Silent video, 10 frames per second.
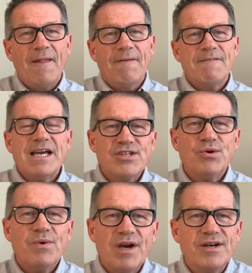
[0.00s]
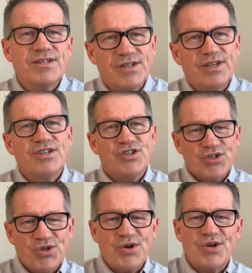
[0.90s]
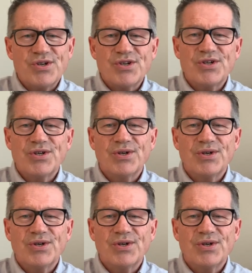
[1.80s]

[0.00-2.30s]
That's who we are as the church.